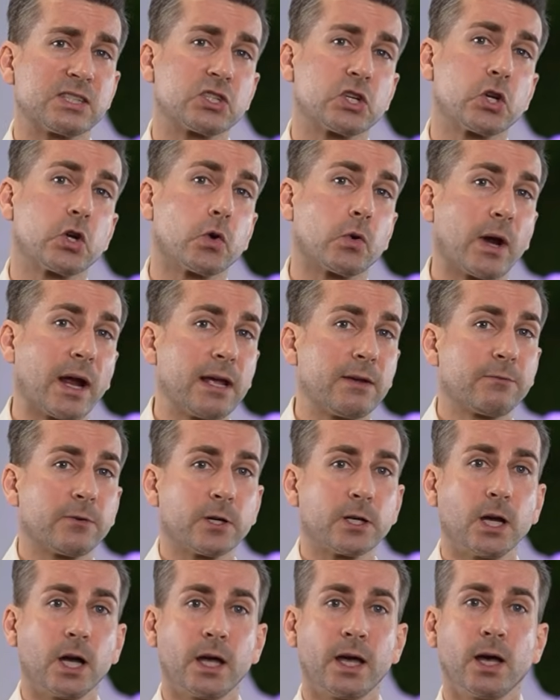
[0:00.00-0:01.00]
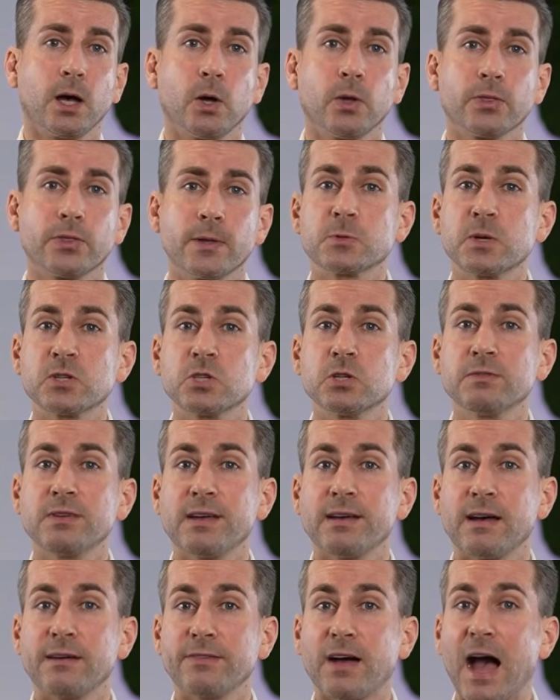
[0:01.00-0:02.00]
is great for gut health, especially if you
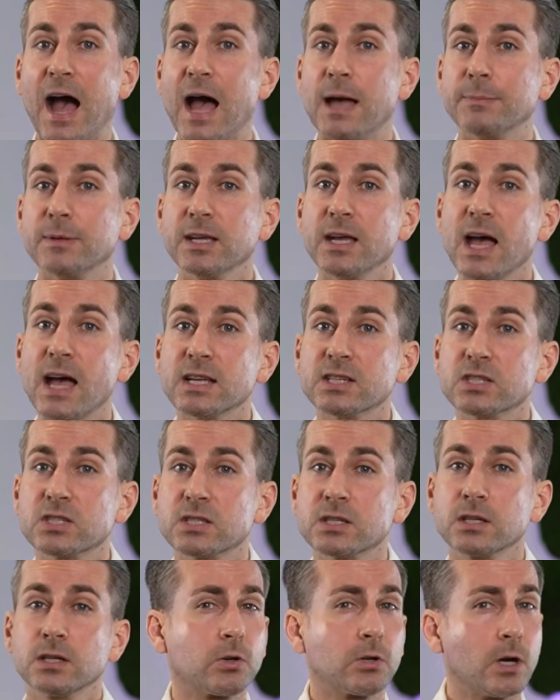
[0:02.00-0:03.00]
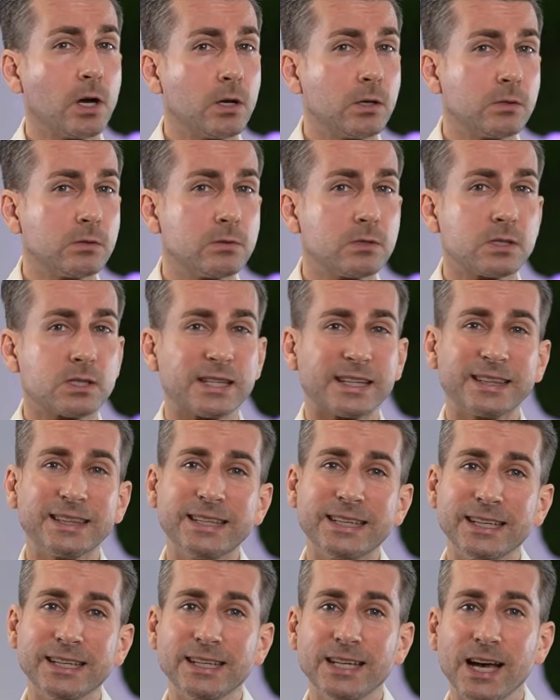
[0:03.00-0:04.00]
have IBS, Crohn's,
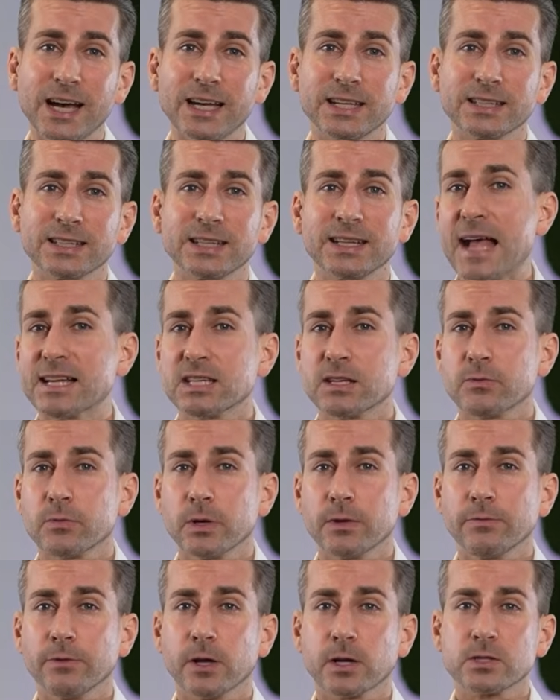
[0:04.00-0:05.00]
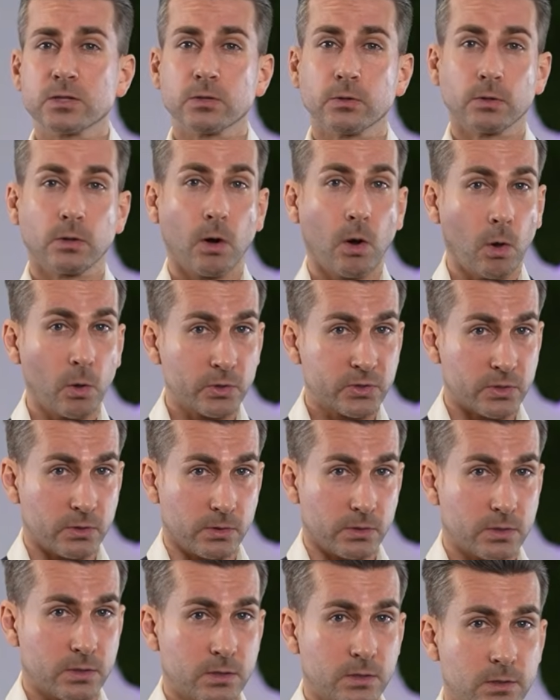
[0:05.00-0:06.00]
leaky gut, acid reflux, or
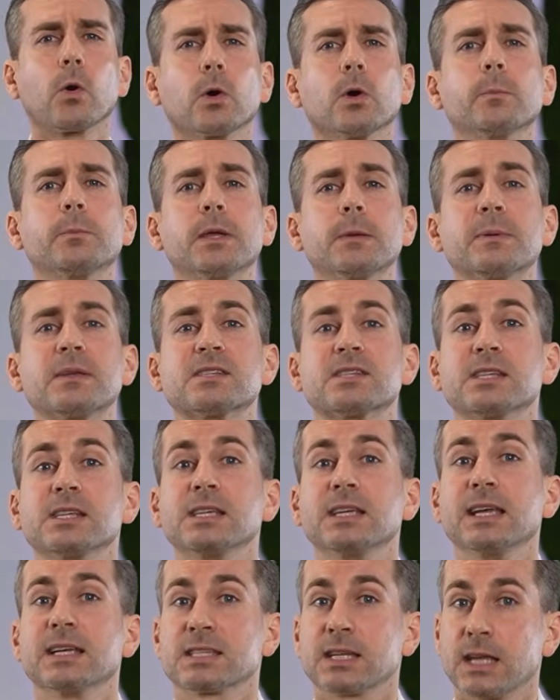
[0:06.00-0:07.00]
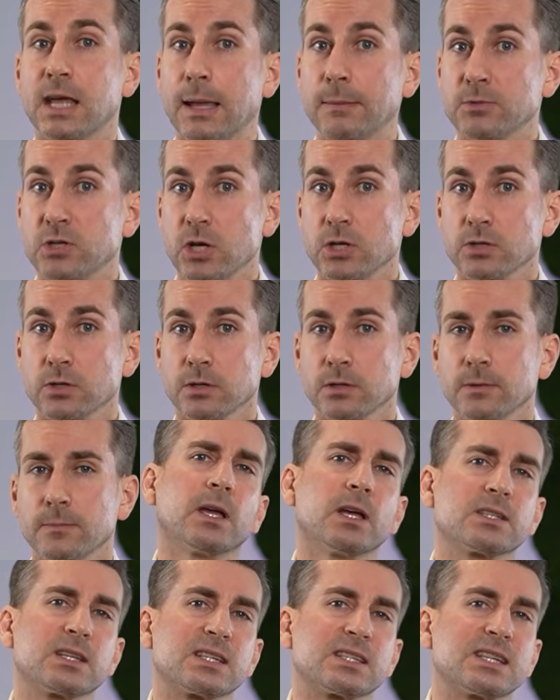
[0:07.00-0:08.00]
ulcers. Oral BPC is a game changer.
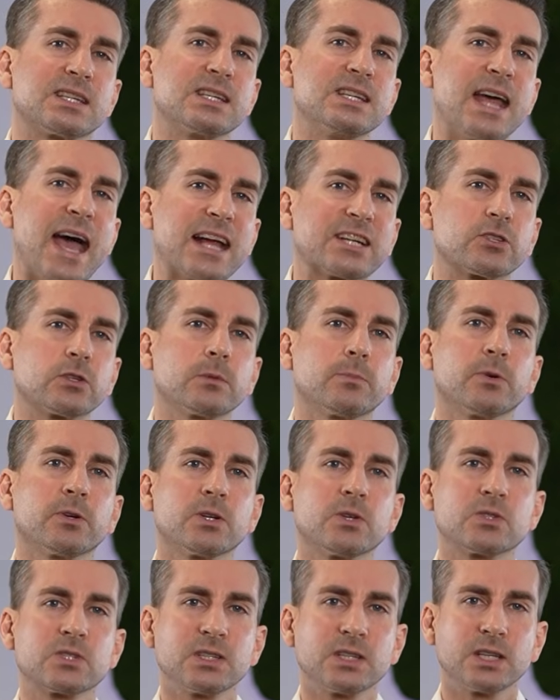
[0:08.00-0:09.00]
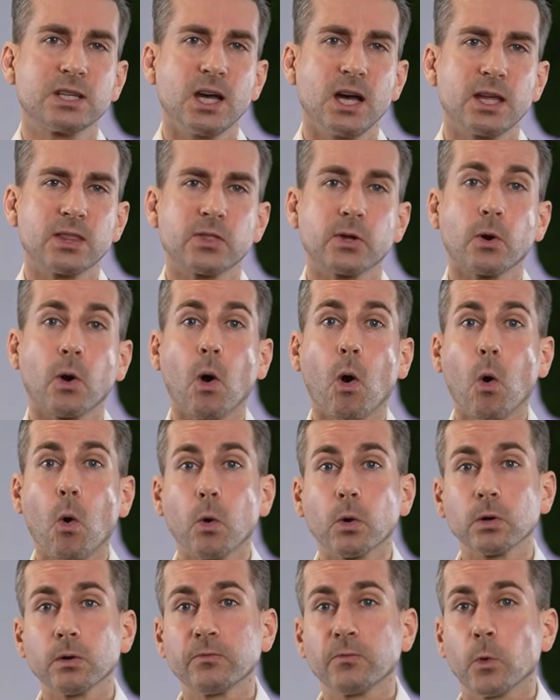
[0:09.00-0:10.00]
Because it's naturally produced in the gut, the
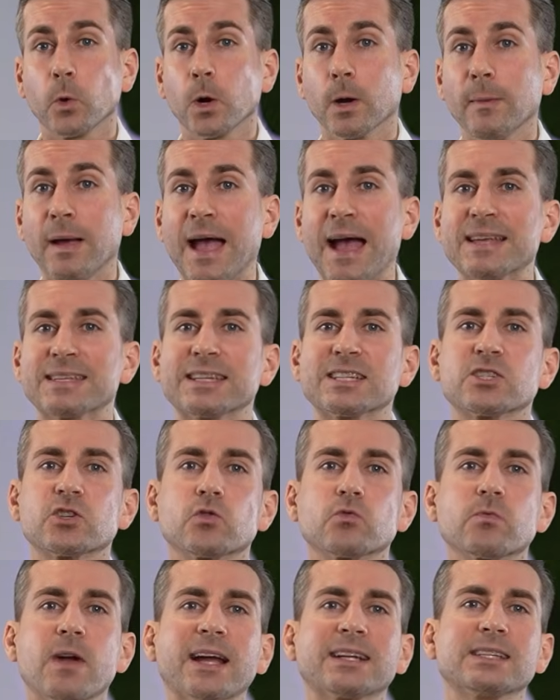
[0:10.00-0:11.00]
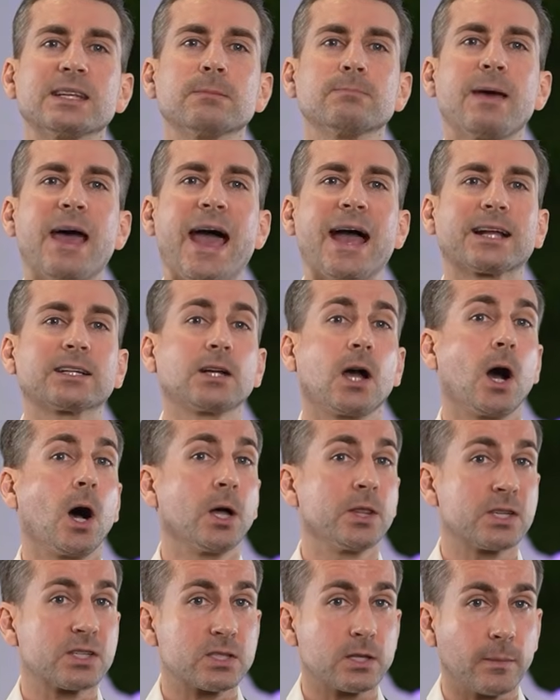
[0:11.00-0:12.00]
oral form has a direct impact
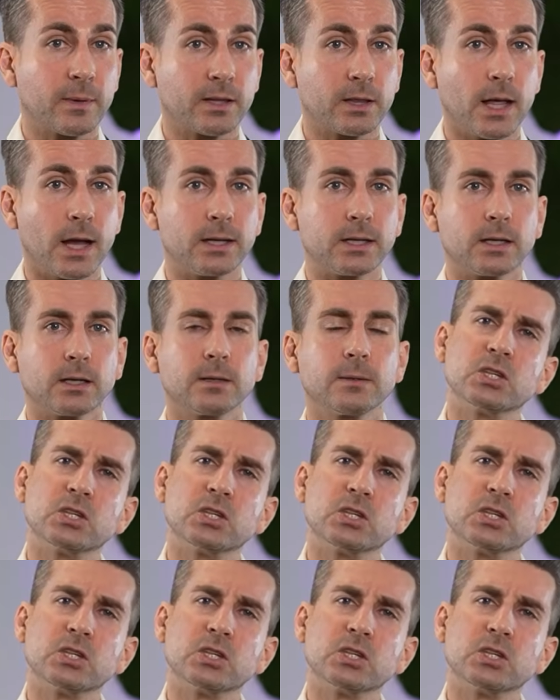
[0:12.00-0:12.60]
on the stomach lining.